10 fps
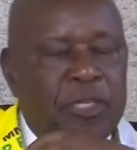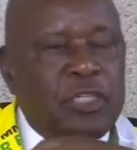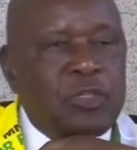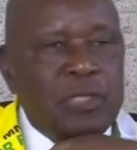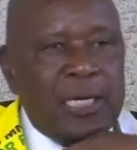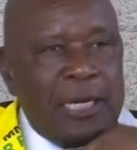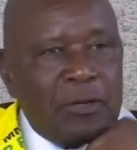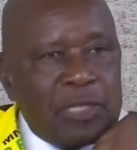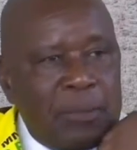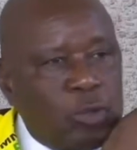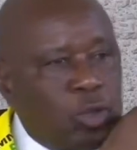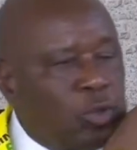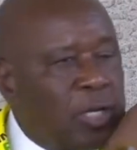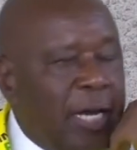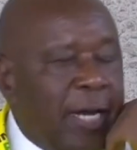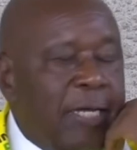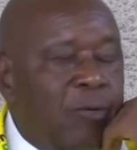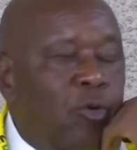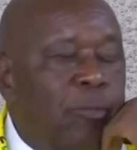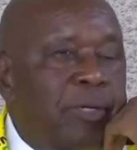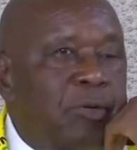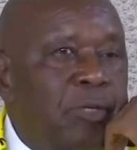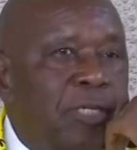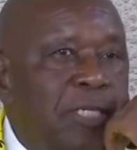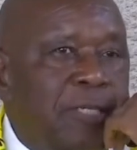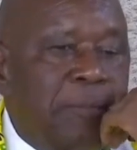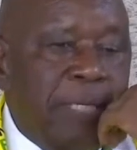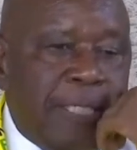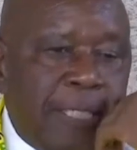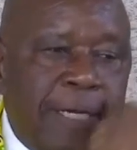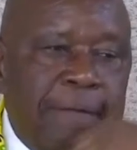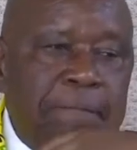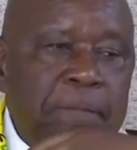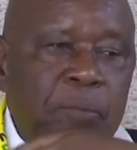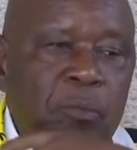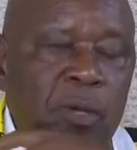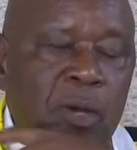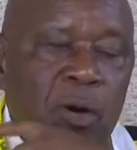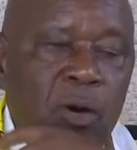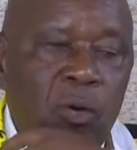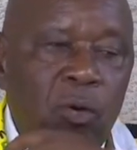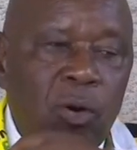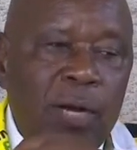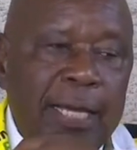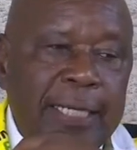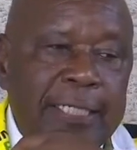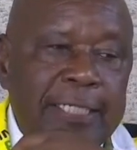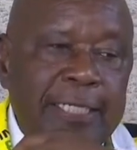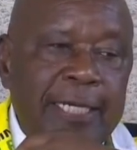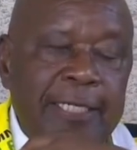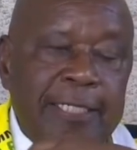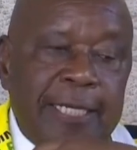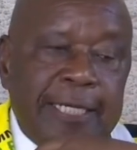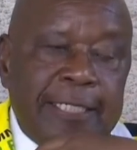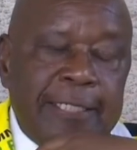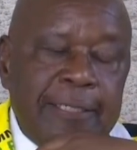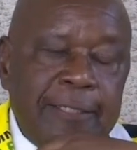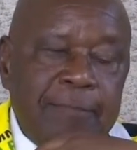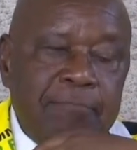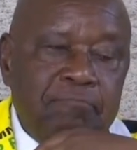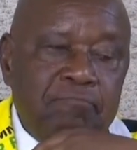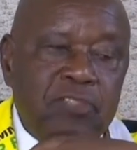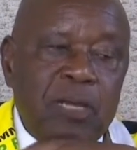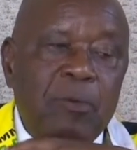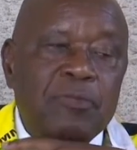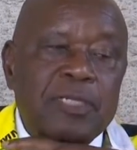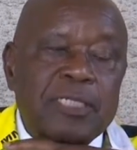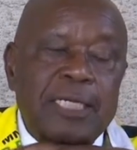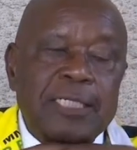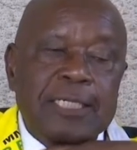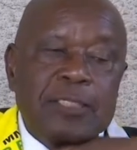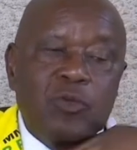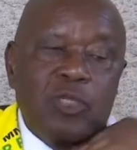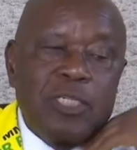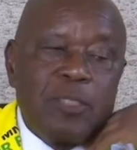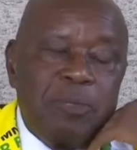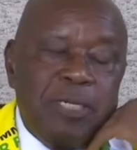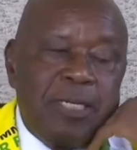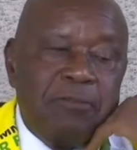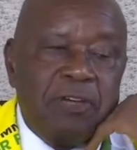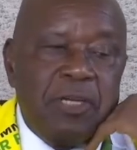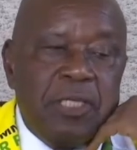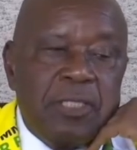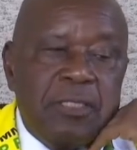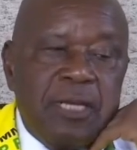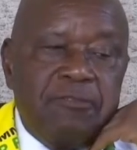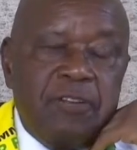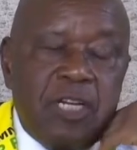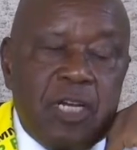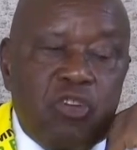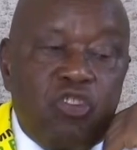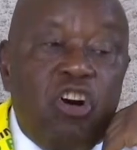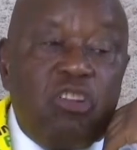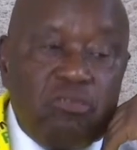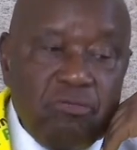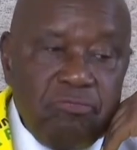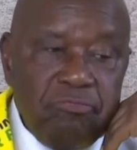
issues are now sub judice. I can't comment on it, but all I can say is that some of the intelligence which is being given is definitely wrong.